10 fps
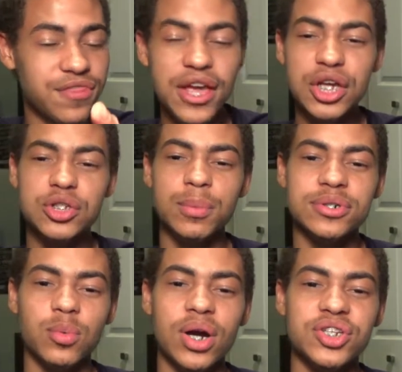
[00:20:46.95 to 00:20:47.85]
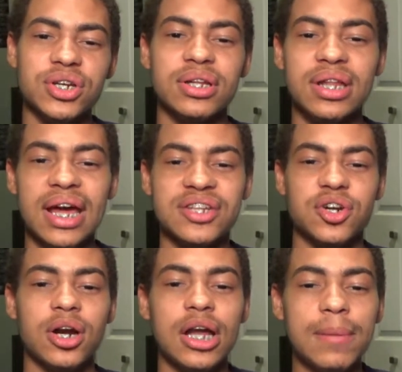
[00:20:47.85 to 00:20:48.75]
Thank you so much for watching the
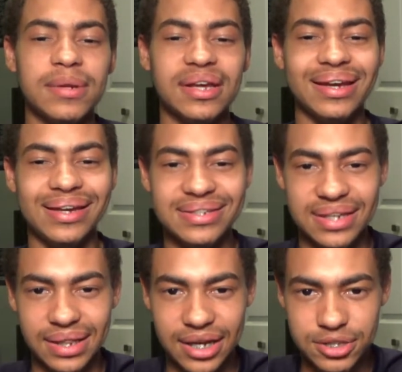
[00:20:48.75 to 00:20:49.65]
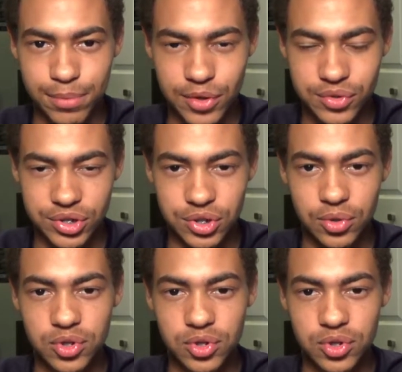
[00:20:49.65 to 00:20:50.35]
NASCAR on MDK Inside the Lines Post Race Show.